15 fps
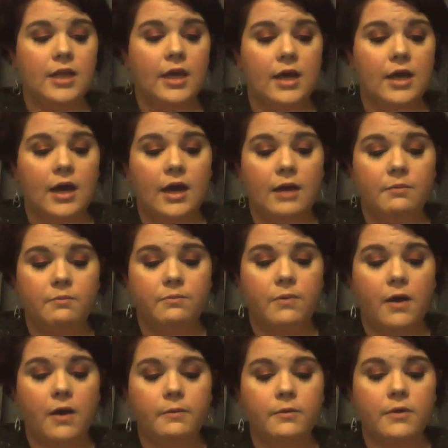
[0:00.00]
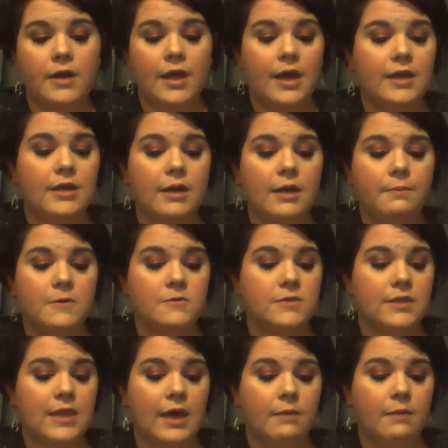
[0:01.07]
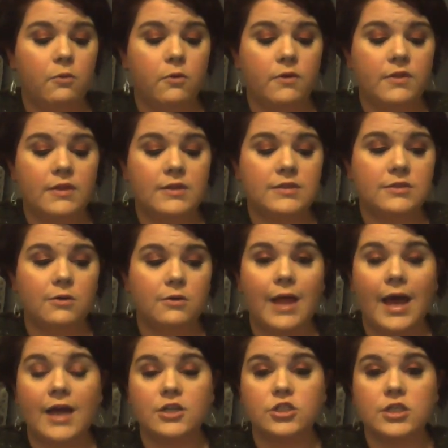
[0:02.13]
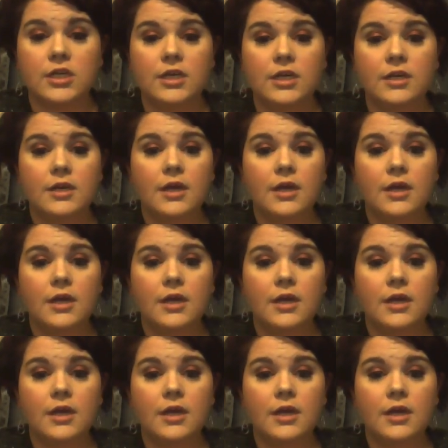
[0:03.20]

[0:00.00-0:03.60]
Like I'm probably gonna end up using that more than the So Lashy.